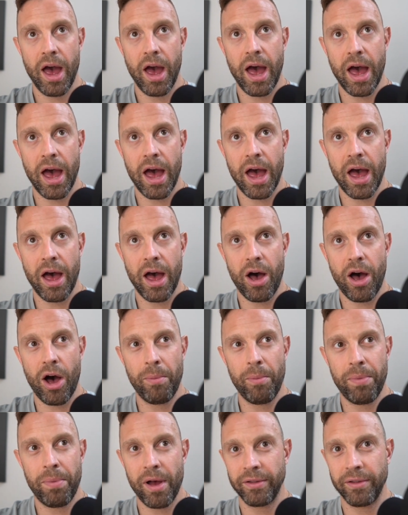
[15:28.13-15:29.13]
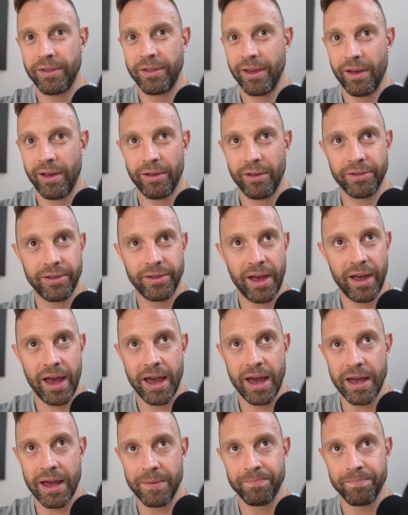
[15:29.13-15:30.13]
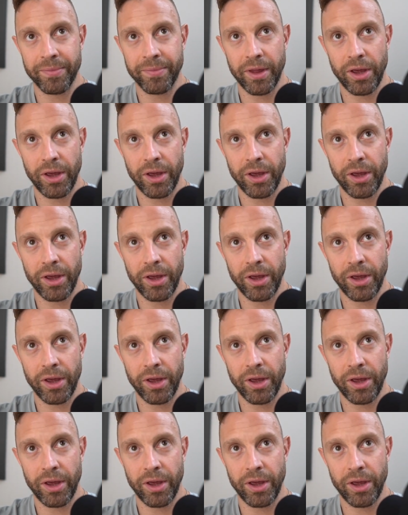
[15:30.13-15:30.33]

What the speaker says: up until, say,